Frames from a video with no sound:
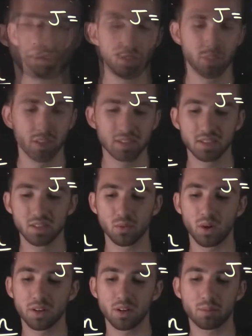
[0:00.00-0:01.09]
This is the
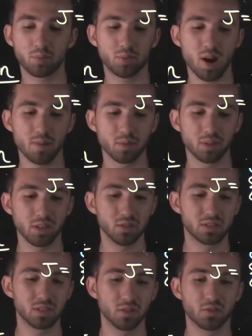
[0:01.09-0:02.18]
one you're probably
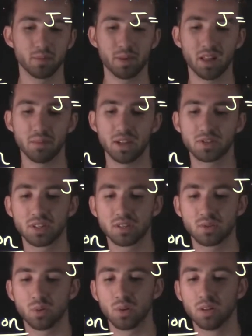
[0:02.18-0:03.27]
used to from elementary
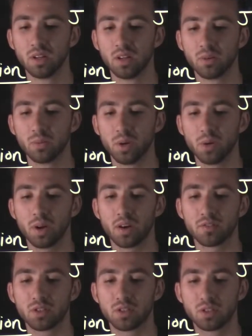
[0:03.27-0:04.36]
school, where you
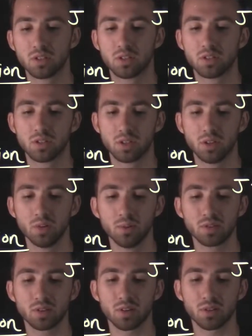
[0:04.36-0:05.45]
have two
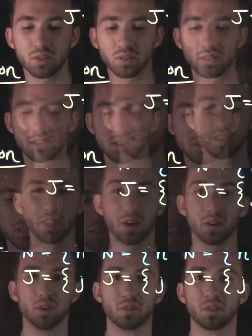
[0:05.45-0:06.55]
circles that
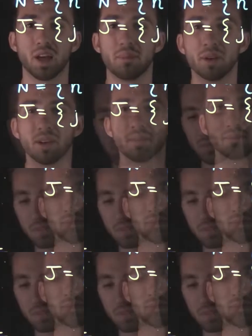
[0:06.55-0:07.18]
are overlapping.